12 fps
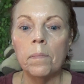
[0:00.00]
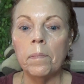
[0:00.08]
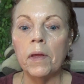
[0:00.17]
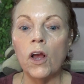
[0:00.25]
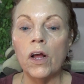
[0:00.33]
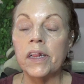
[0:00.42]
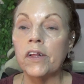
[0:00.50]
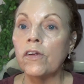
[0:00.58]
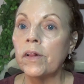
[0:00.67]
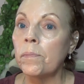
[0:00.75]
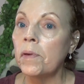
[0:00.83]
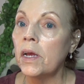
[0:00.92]
because
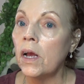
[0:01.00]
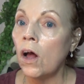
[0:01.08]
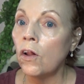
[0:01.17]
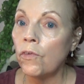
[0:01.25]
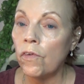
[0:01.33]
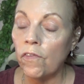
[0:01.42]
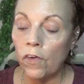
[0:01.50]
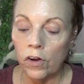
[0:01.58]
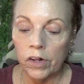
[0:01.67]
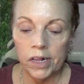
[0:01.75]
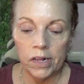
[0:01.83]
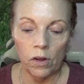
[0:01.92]
there's a big
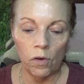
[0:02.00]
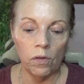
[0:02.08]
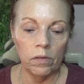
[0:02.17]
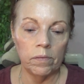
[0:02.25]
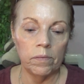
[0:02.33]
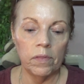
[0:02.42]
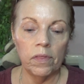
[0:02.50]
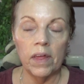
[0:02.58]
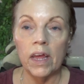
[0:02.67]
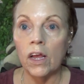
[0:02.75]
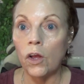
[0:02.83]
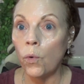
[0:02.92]
controversial
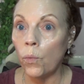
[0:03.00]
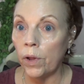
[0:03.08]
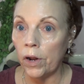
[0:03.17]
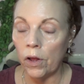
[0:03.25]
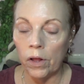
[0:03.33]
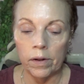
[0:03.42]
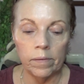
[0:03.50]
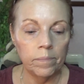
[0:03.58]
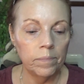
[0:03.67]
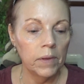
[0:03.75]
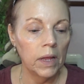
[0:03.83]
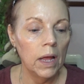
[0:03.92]
thing going on.
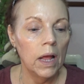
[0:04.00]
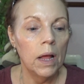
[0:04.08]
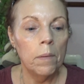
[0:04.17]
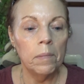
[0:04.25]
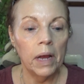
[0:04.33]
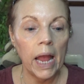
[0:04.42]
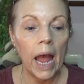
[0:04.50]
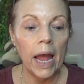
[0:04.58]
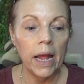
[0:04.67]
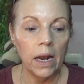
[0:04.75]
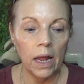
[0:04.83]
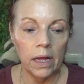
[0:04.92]

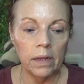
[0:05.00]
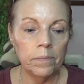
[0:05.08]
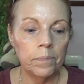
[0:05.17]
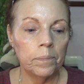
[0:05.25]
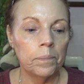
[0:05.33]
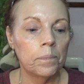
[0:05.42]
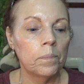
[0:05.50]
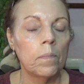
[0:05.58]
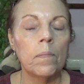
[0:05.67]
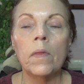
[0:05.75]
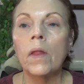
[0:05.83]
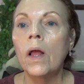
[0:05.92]
Mikayla.
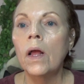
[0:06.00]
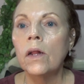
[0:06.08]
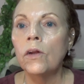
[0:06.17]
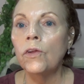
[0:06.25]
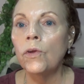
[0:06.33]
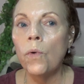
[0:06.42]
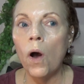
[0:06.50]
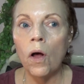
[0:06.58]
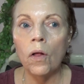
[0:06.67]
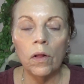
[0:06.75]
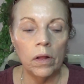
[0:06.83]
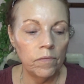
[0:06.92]
Do you
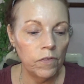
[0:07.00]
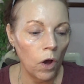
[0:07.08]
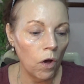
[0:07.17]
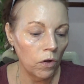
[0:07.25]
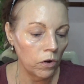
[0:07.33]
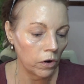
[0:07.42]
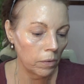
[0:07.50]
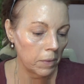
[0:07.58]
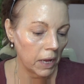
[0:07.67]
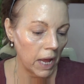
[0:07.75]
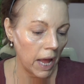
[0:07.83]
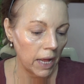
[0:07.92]
all, have you all heard of
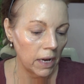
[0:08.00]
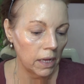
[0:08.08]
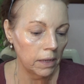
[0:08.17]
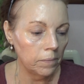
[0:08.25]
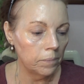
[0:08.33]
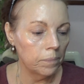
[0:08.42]
Mikayla?